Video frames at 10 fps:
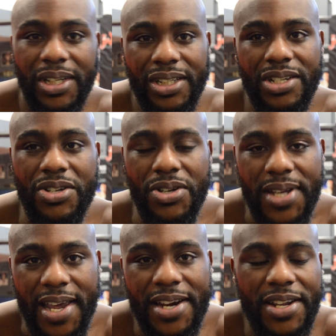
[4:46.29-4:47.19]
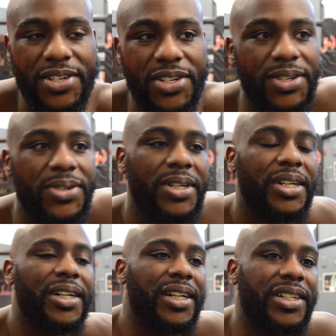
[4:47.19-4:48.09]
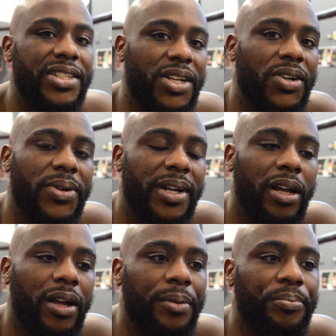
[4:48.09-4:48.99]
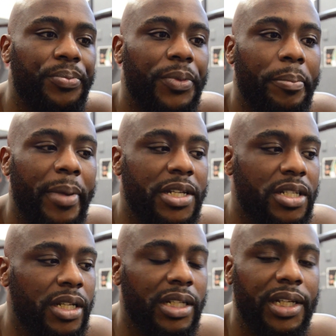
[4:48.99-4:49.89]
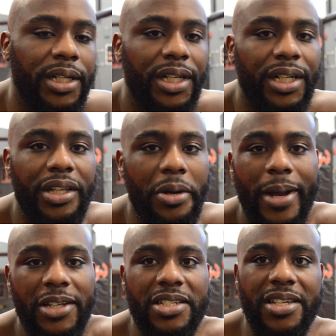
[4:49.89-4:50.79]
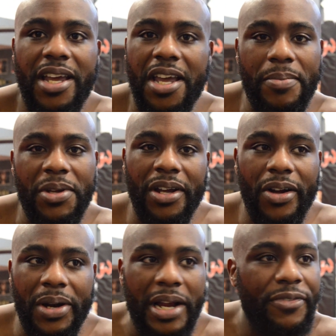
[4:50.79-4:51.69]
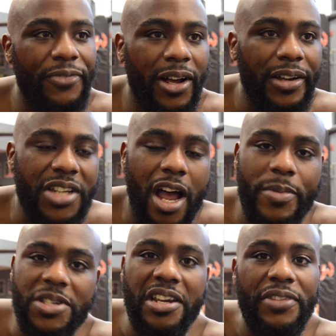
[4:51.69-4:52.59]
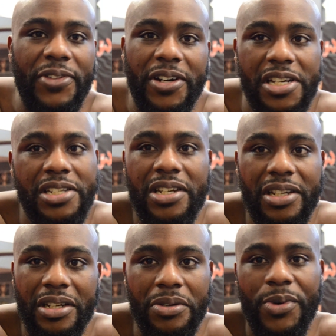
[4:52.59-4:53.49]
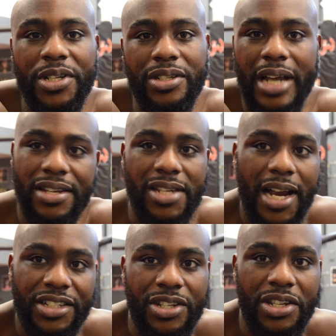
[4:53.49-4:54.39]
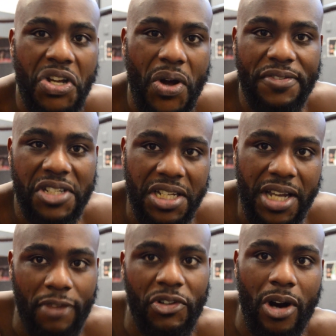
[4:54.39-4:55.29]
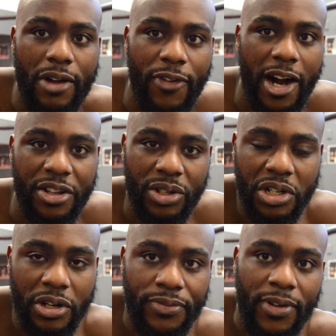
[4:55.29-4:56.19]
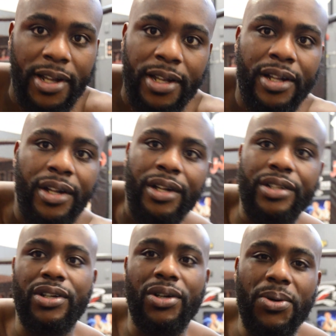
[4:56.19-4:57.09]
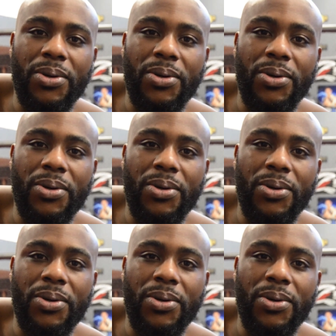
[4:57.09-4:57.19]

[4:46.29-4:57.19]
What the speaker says: This dude's 8-2. So basically, they're about the same, you know. And I fought Thomas Gifford. He got signed to the UFC after our Fight of the Year fight. So